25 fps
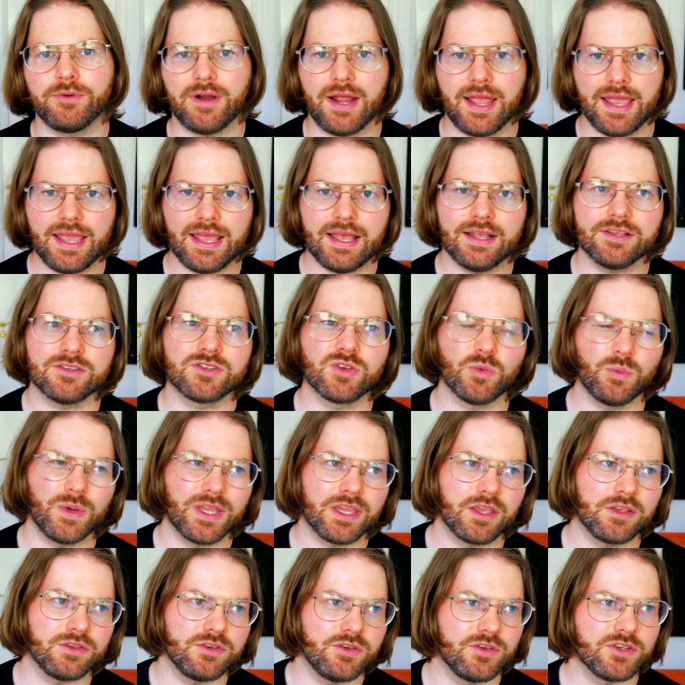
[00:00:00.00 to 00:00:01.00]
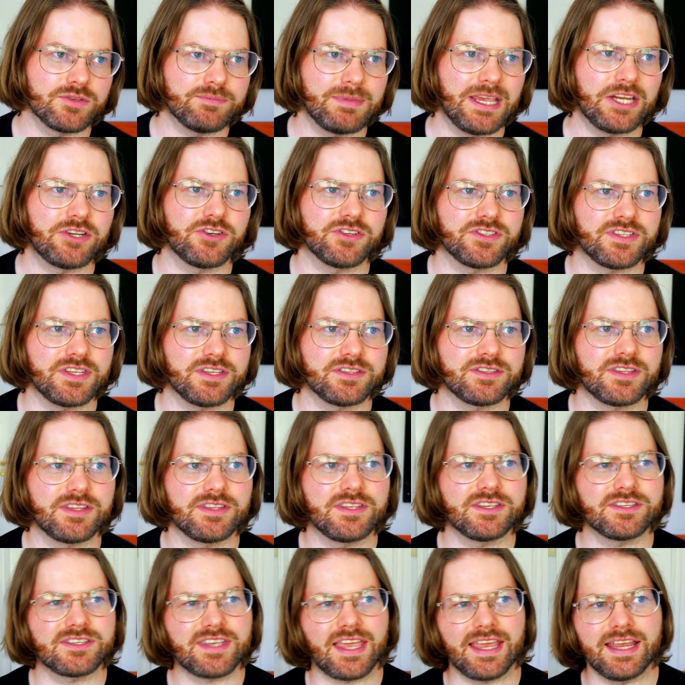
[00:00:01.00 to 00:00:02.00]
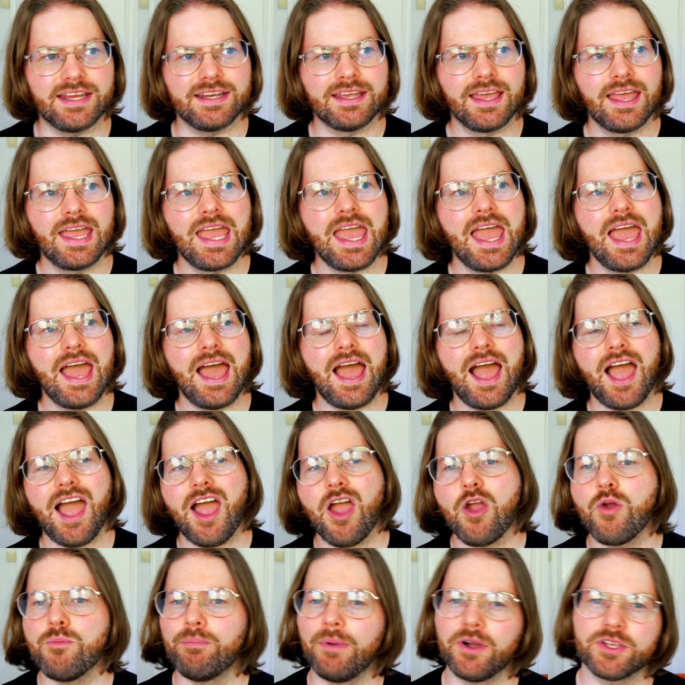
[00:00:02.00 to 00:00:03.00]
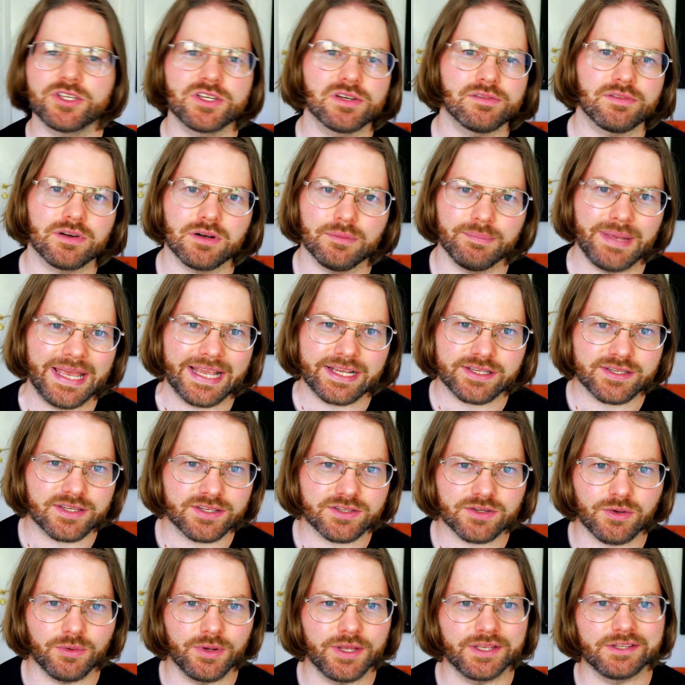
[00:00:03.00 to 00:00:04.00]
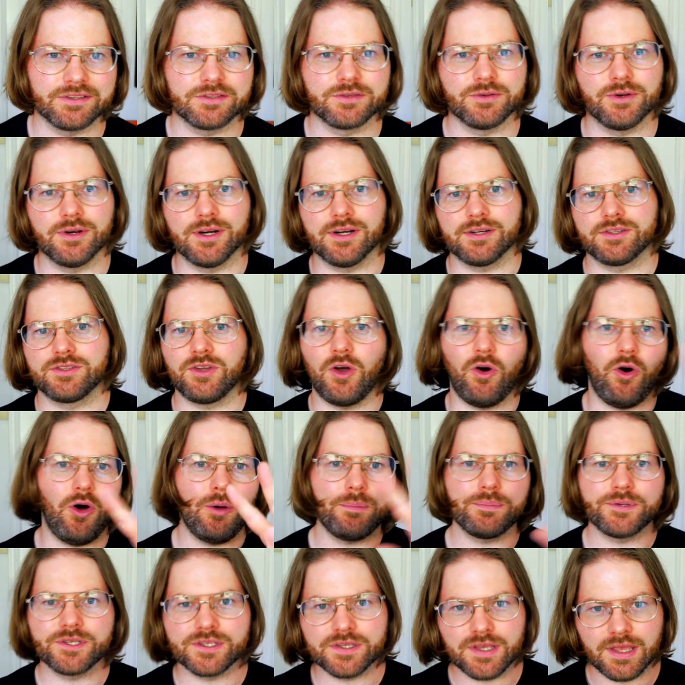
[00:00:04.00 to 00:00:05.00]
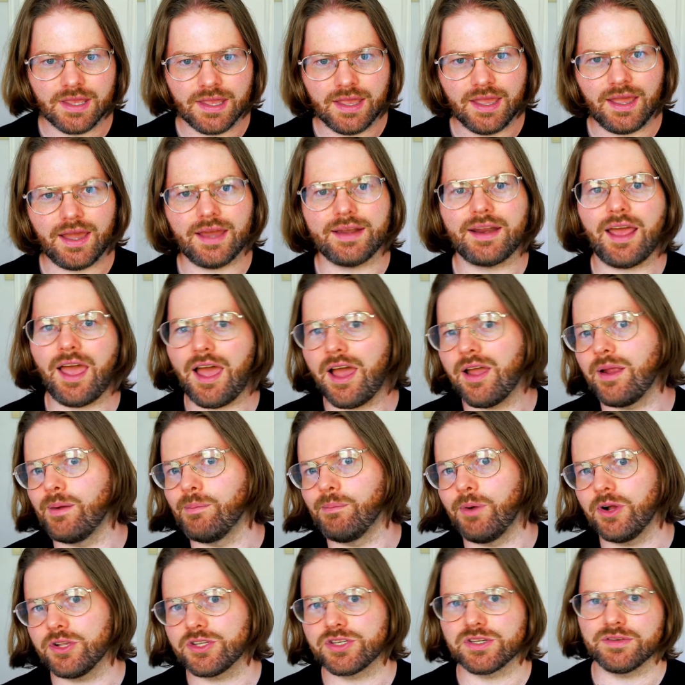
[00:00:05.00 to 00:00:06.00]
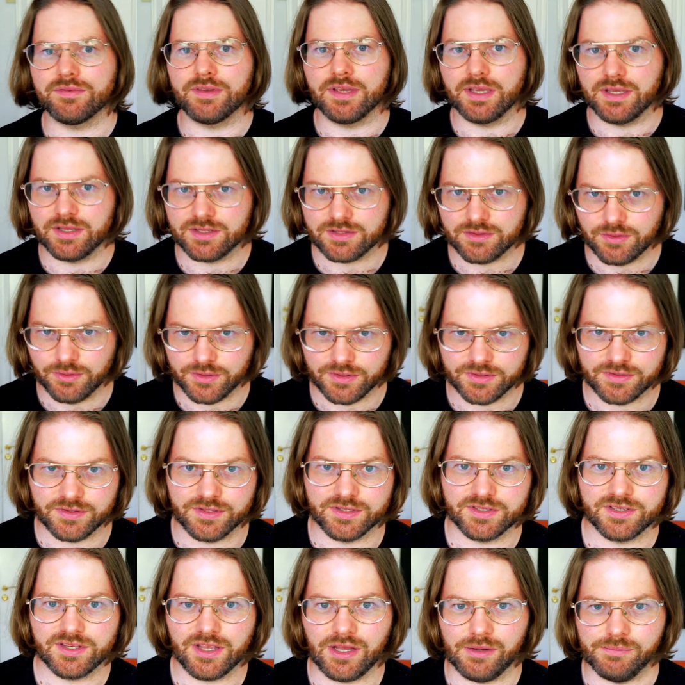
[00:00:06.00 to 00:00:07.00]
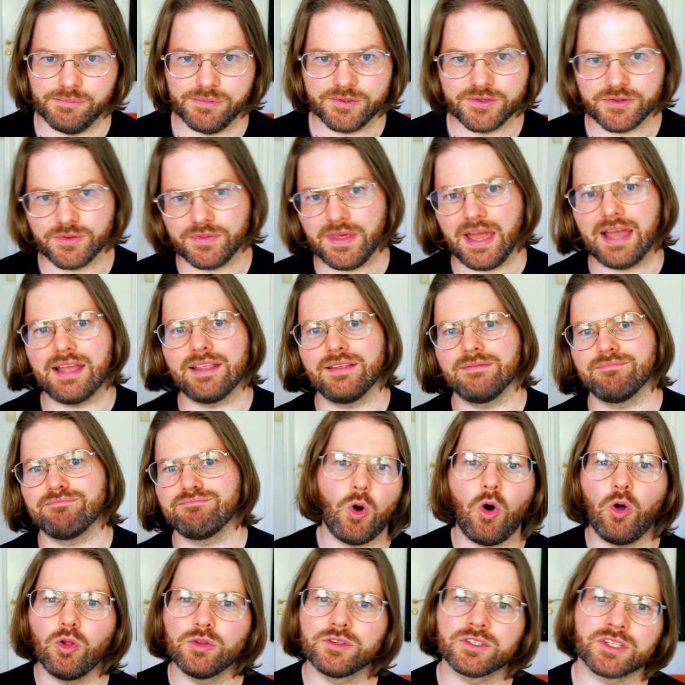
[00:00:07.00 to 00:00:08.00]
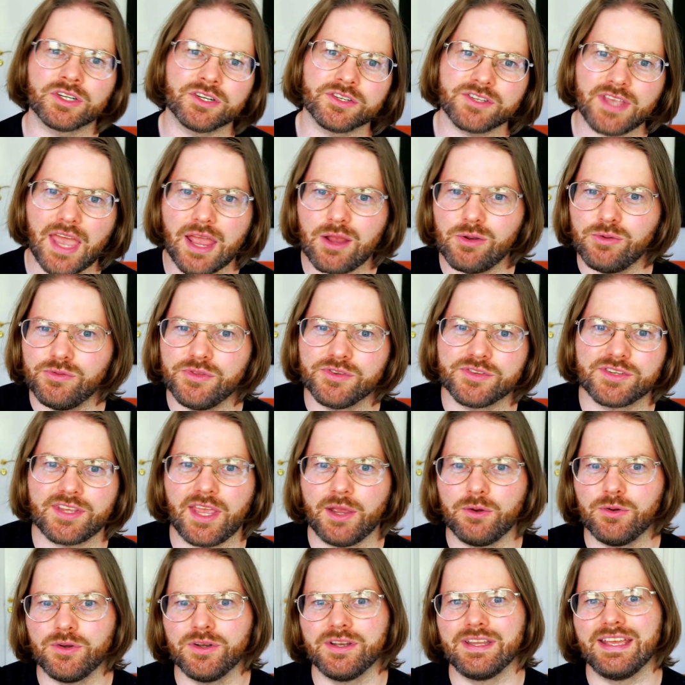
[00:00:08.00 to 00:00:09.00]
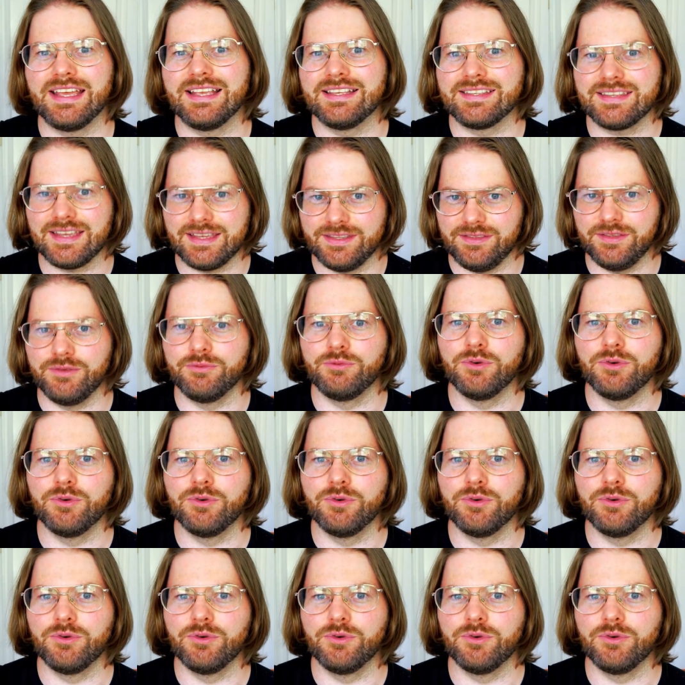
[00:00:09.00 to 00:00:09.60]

right? And so we can use matrices to decide how much of our mix is going to our tops and how much of it is going to the sub. So that alters how the sound is in the